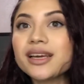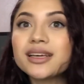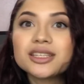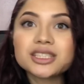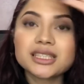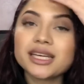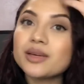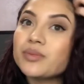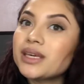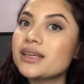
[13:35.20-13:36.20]
just let it
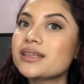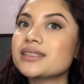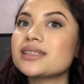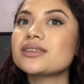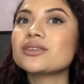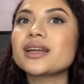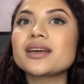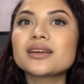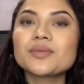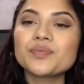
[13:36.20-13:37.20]
be, because I know like
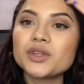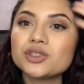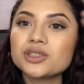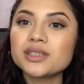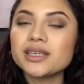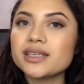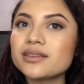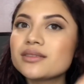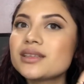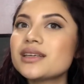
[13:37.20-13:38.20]
usually
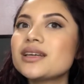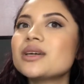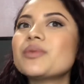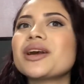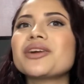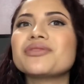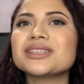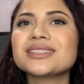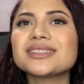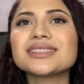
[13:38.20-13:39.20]
my hair
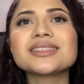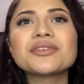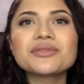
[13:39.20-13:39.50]
fixes itself.